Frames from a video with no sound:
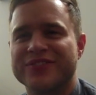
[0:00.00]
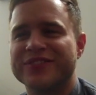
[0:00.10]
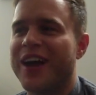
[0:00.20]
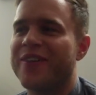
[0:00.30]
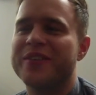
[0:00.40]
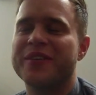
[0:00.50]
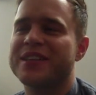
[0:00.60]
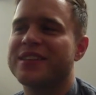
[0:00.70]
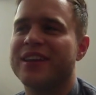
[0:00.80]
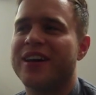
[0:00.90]
No,
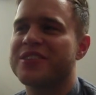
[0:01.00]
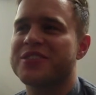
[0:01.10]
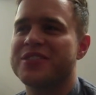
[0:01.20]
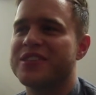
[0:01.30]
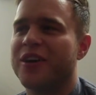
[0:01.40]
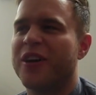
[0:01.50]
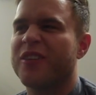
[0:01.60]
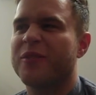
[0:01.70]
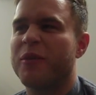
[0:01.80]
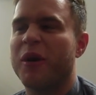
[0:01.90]
I just, you know, I
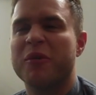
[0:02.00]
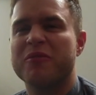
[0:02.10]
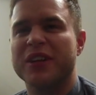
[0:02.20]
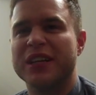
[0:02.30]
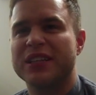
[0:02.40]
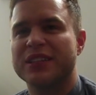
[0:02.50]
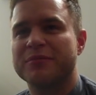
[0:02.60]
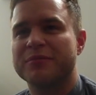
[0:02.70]
can wear what I want, really.